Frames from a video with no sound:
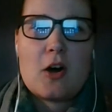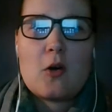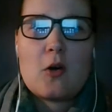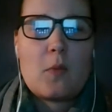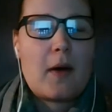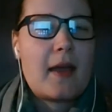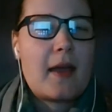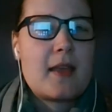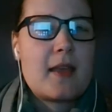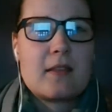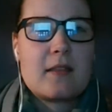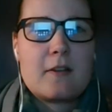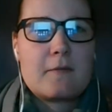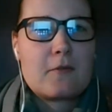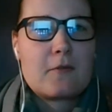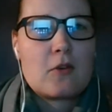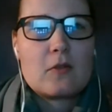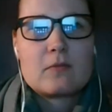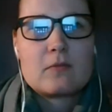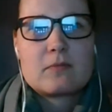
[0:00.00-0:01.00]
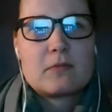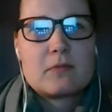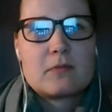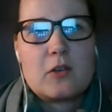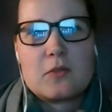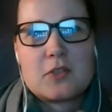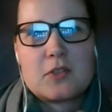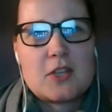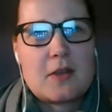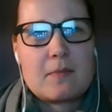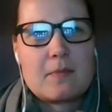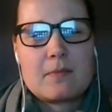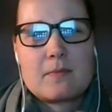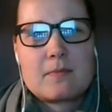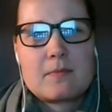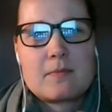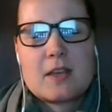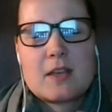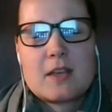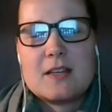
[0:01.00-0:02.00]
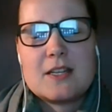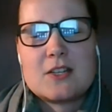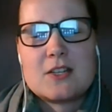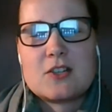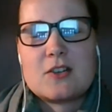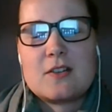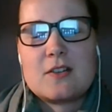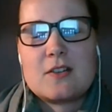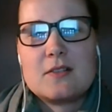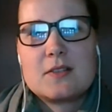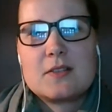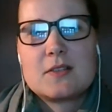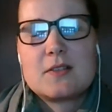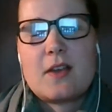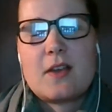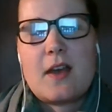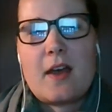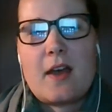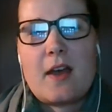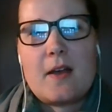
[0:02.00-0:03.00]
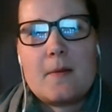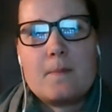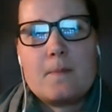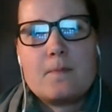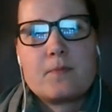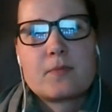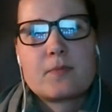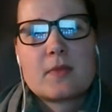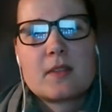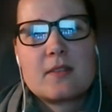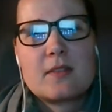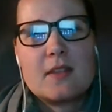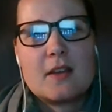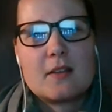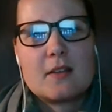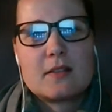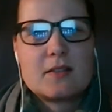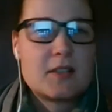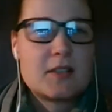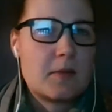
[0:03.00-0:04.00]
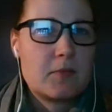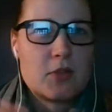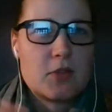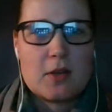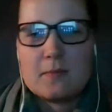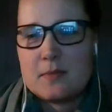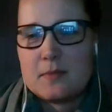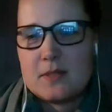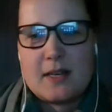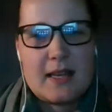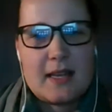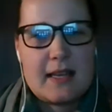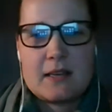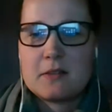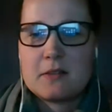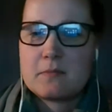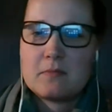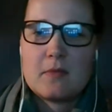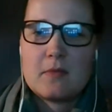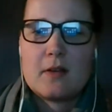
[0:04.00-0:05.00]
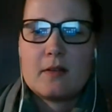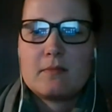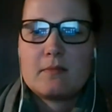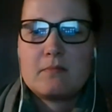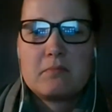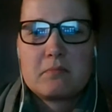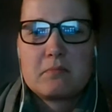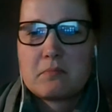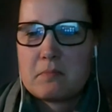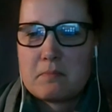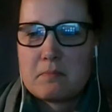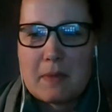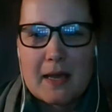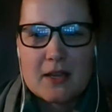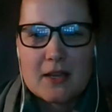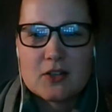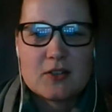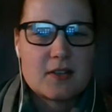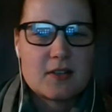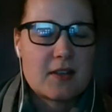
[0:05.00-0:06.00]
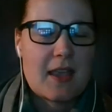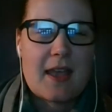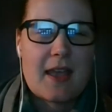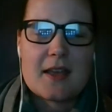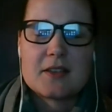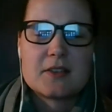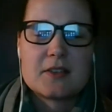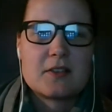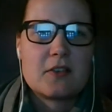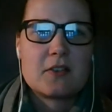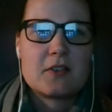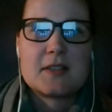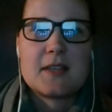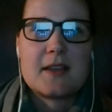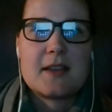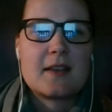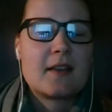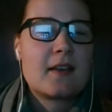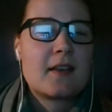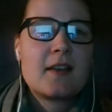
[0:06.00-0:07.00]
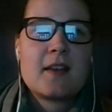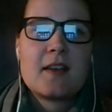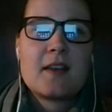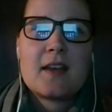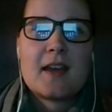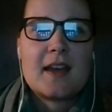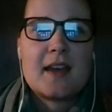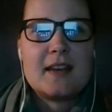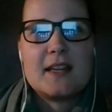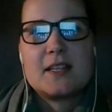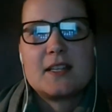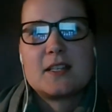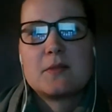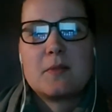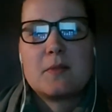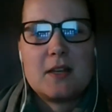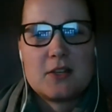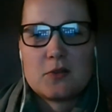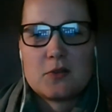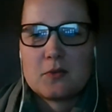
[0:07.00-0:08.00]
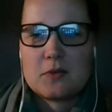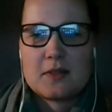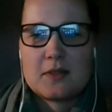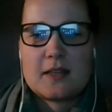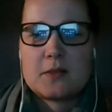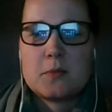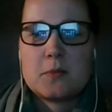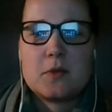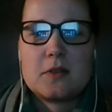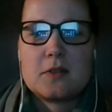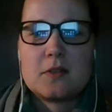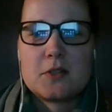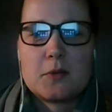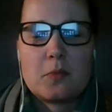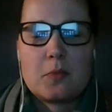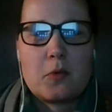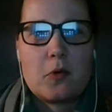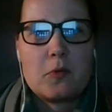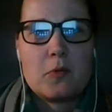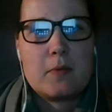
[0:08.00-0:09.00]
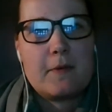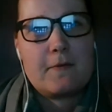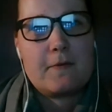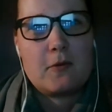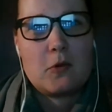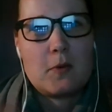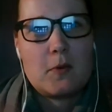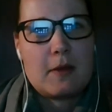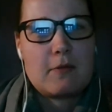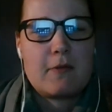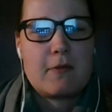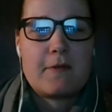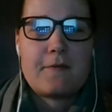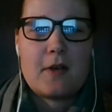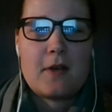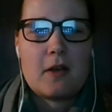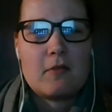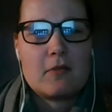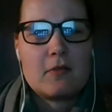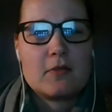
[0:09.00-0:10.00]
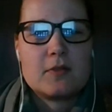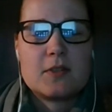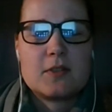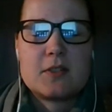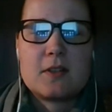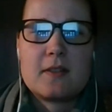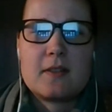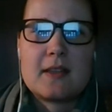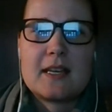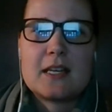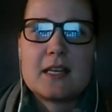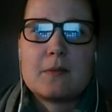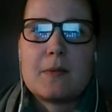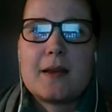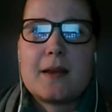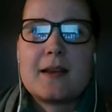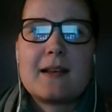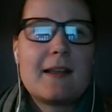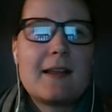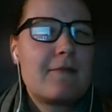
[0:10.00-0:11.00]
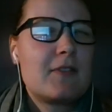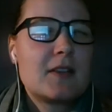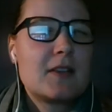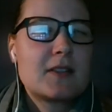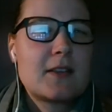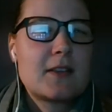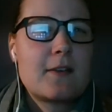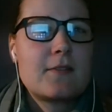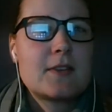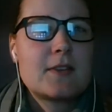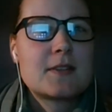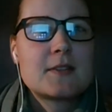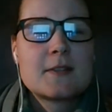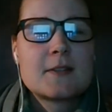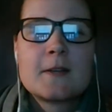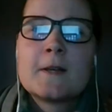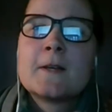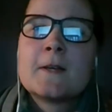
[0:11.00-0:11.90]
our way that have got long-term conditions that sometimes need packages of care starting and need some initial assessment to support before we refer on to the independent living service.